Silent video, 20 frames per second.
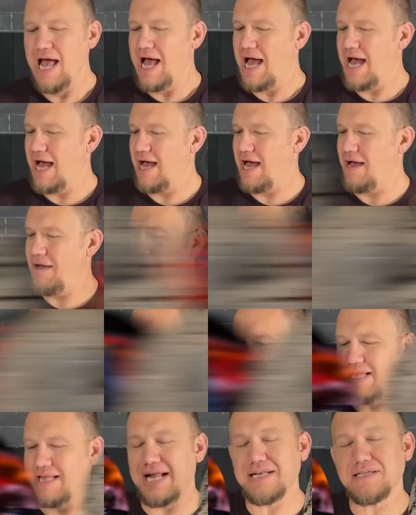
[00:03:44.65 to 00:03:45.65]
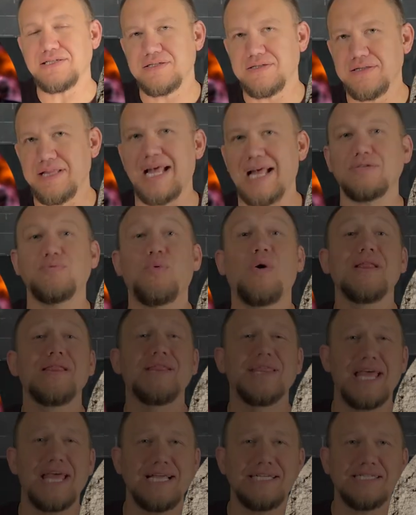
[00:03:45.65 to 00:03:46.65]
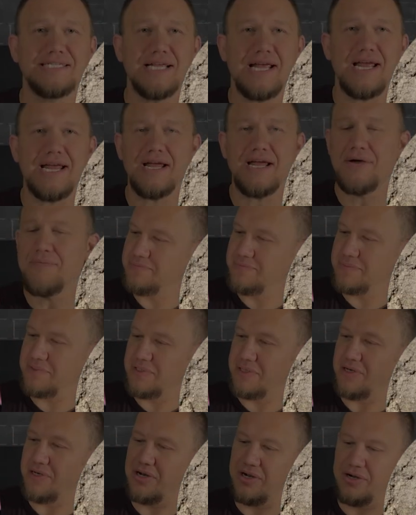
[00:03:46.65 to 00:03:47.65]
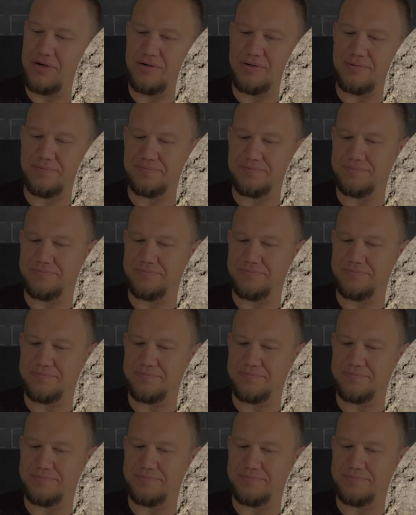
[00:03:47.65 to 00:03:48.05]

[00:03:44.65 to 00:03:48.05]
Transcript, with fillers: but that's what they say. You know,